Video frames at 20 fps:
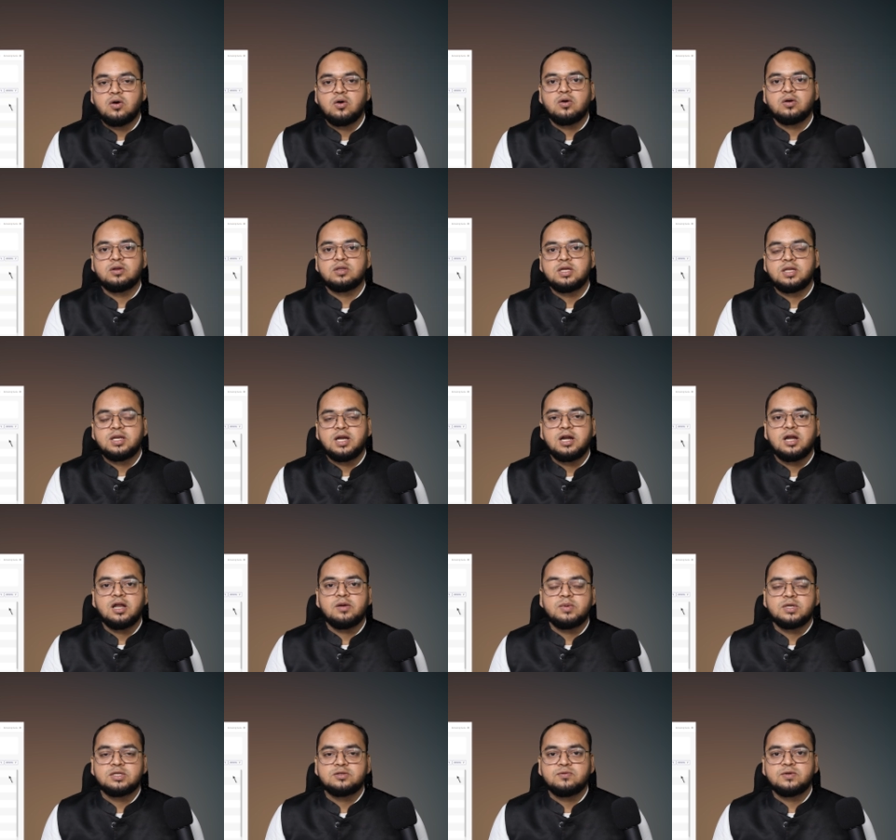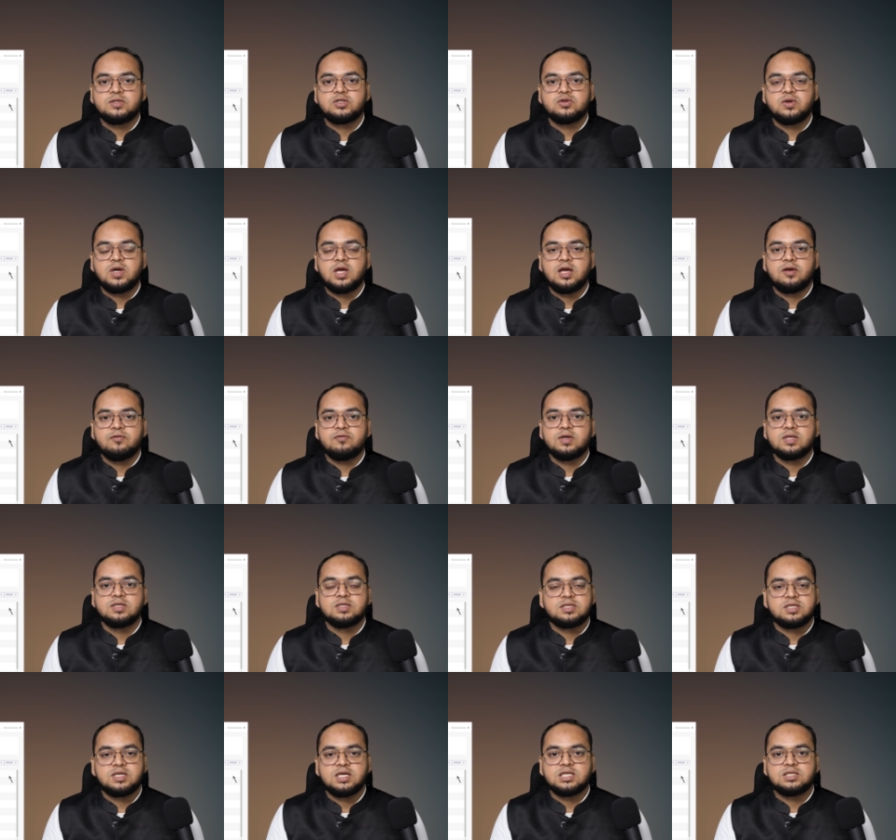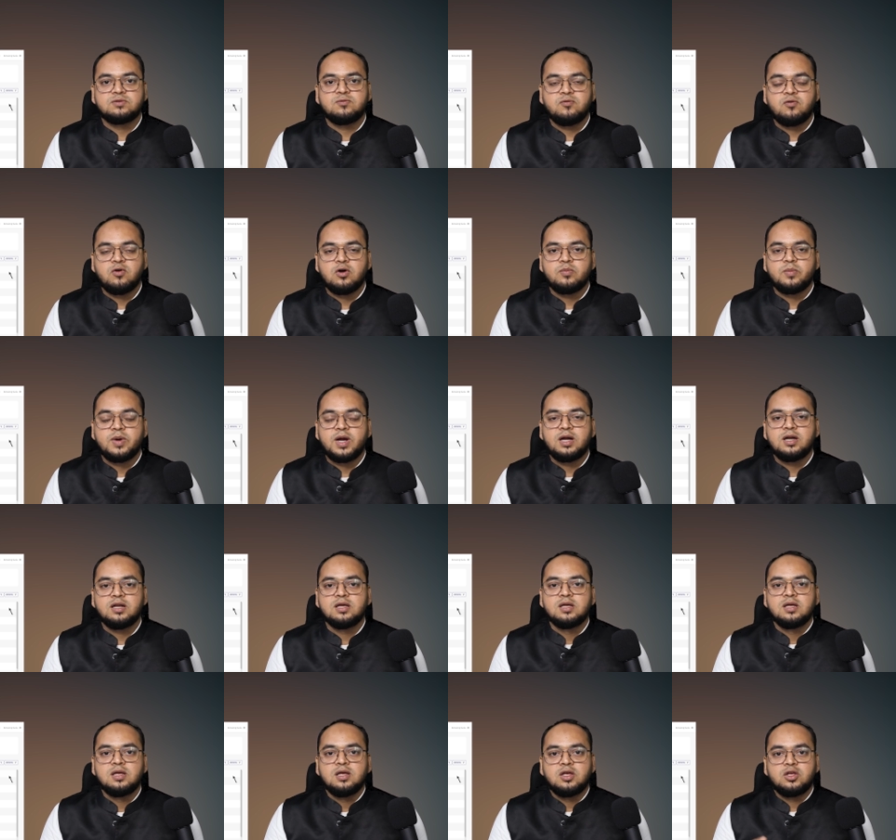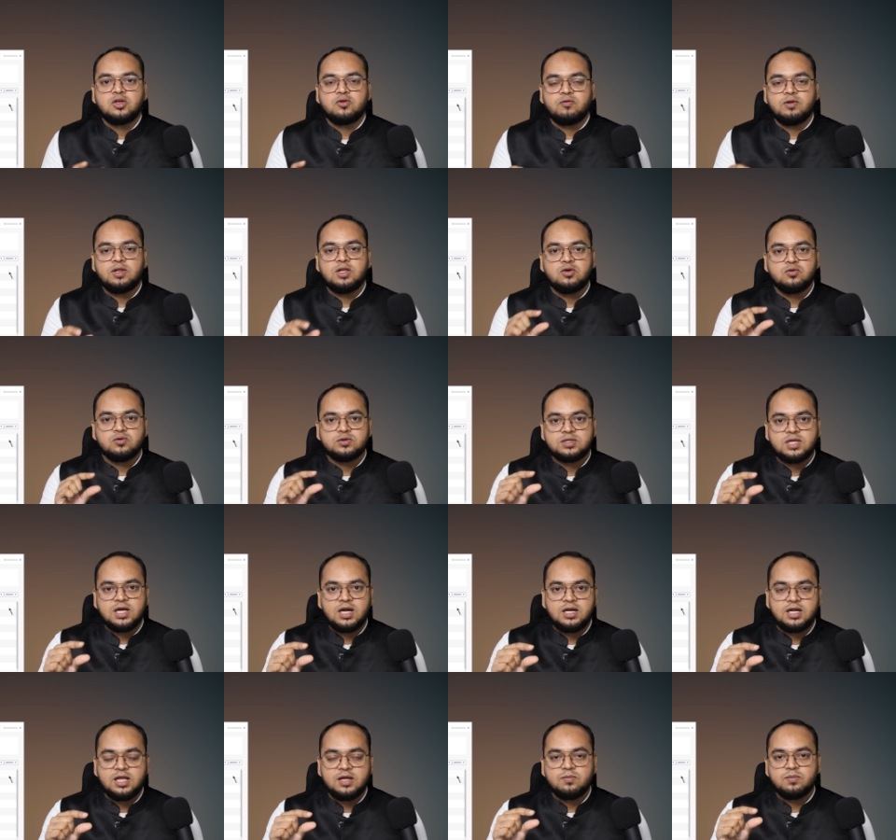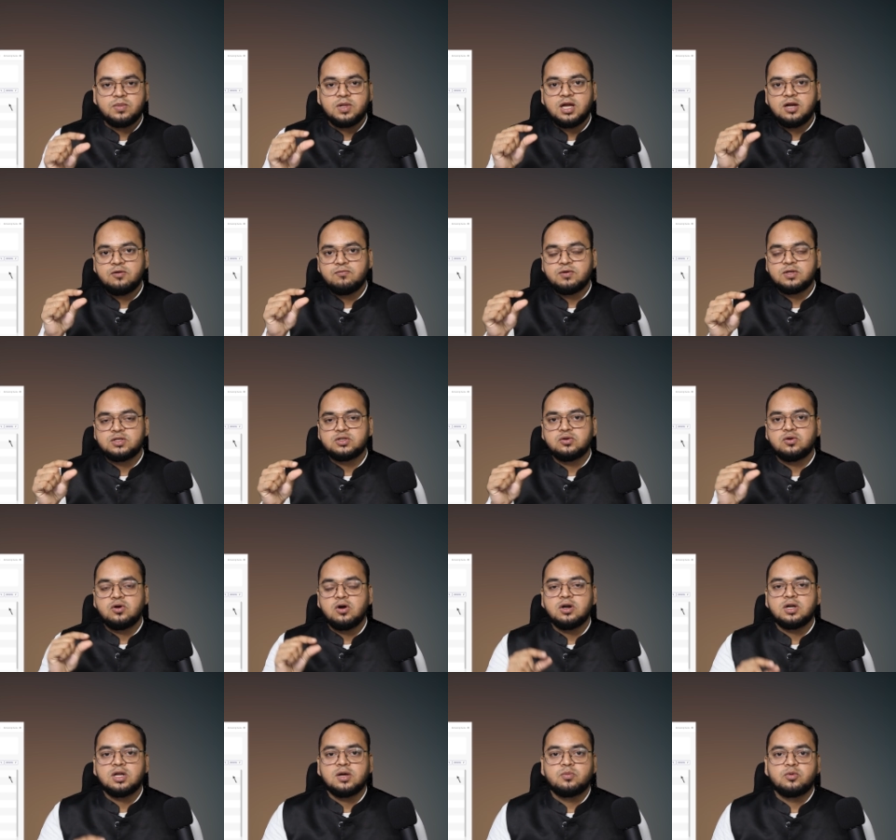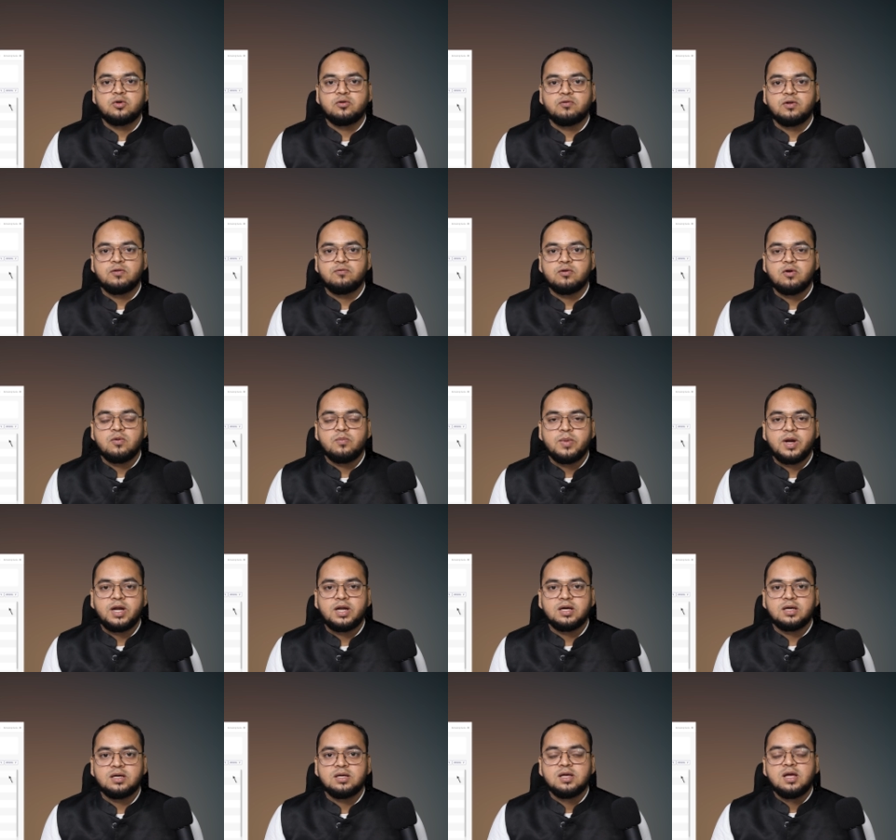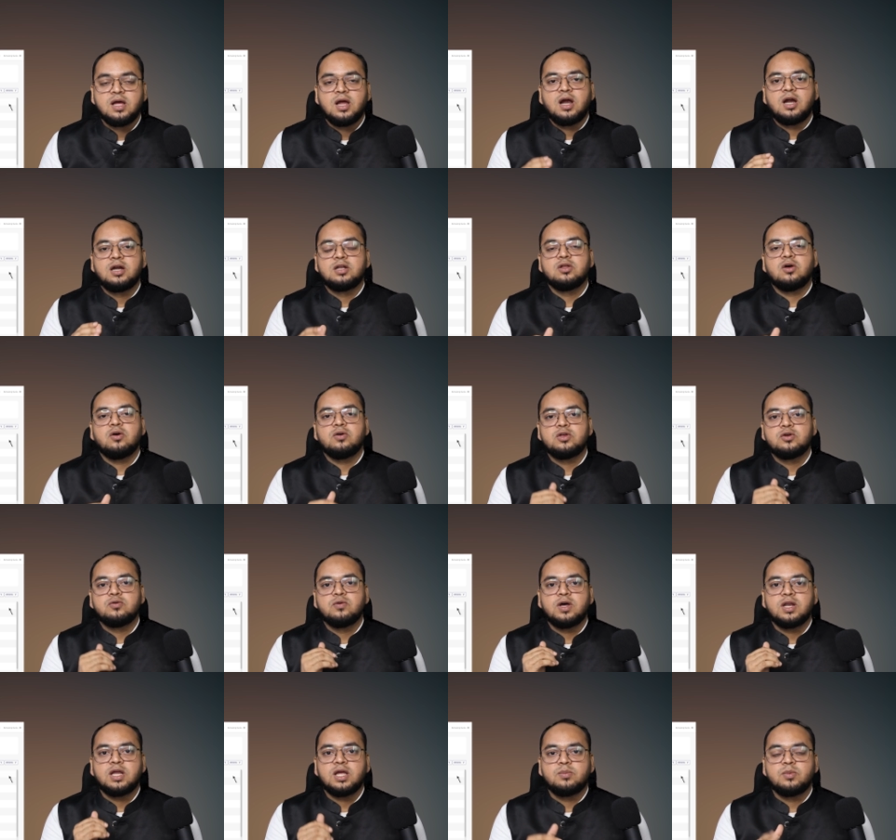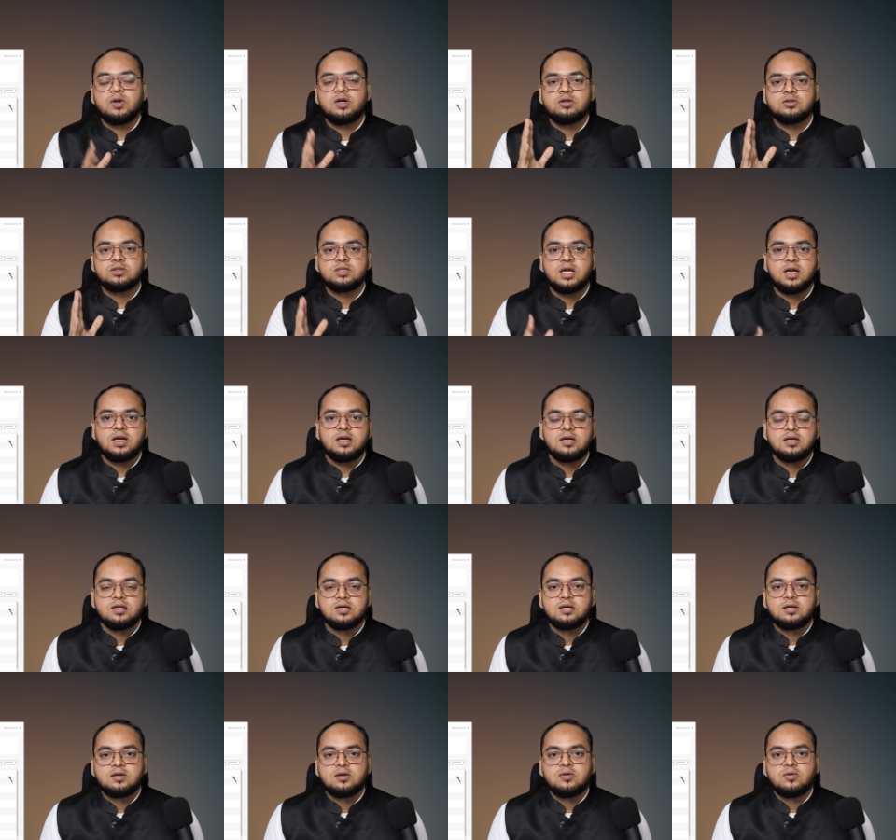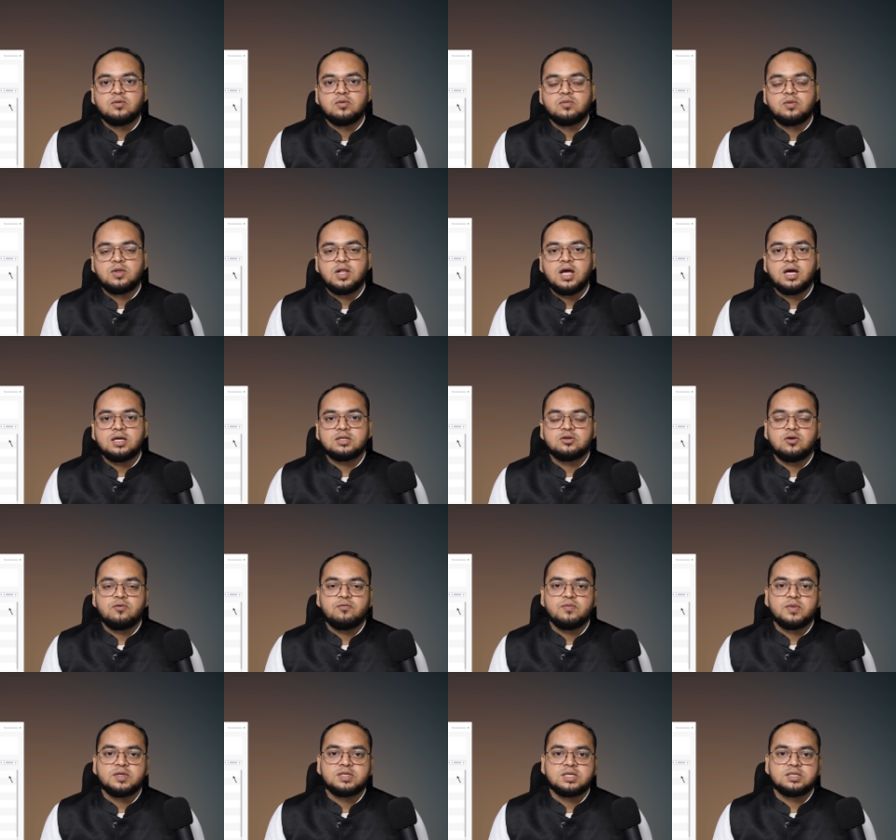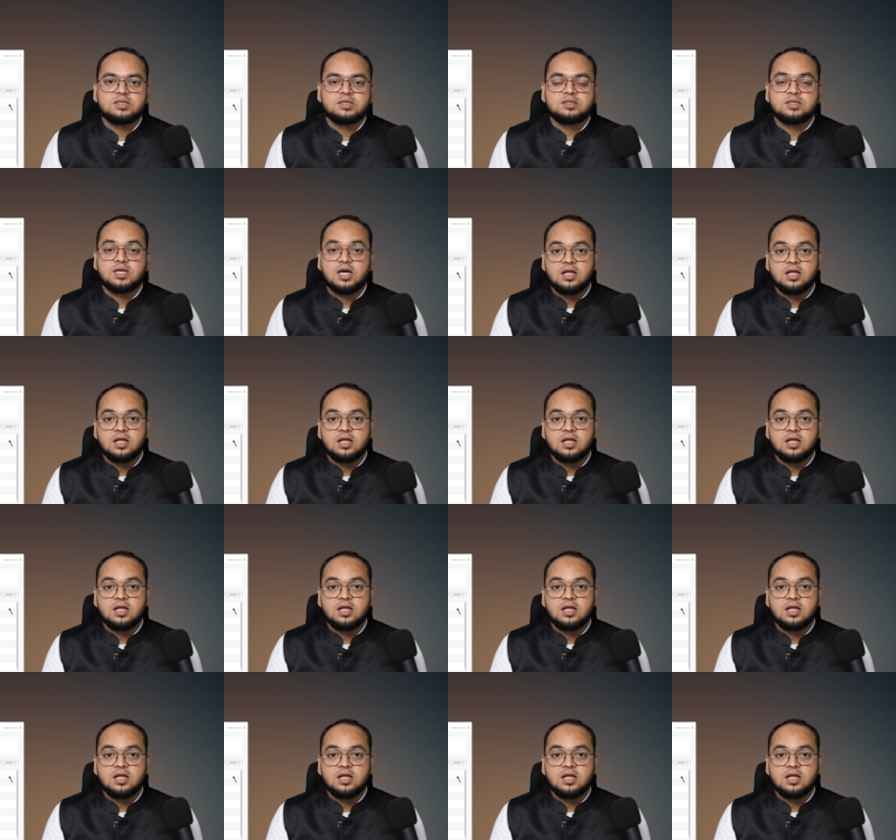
or the database which you have in C S V format. You will use that template which you got approval from Meta, and now you are able to send lakhs of messages,